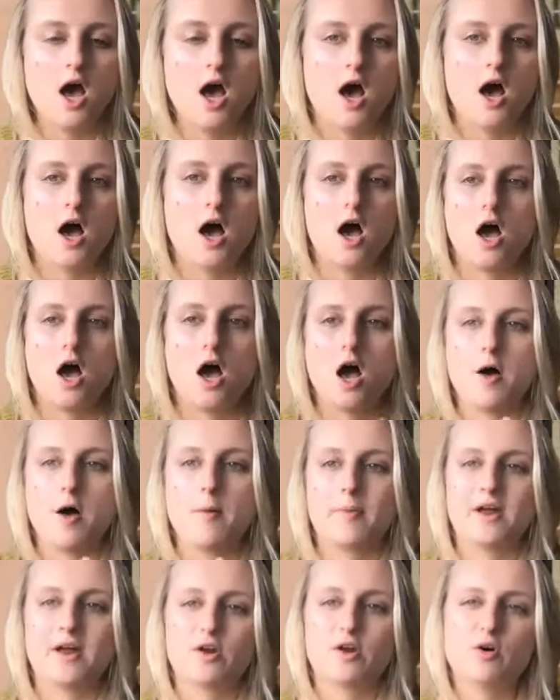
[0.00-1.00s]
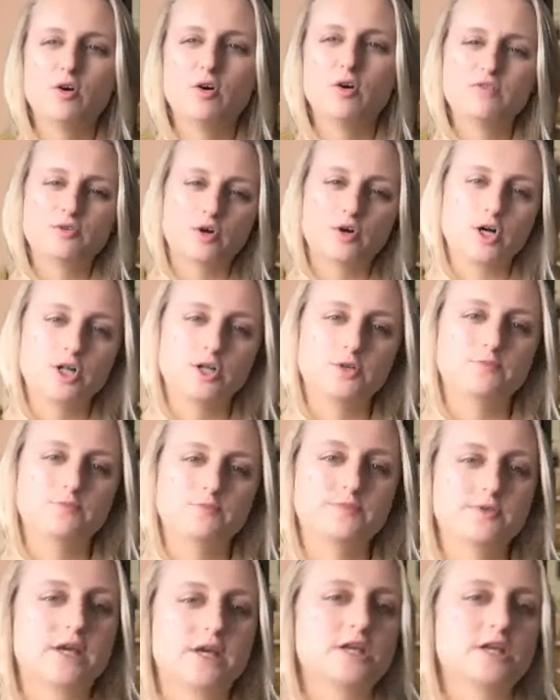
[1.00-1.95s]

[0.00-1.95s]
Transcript: Um, but overall, yeah,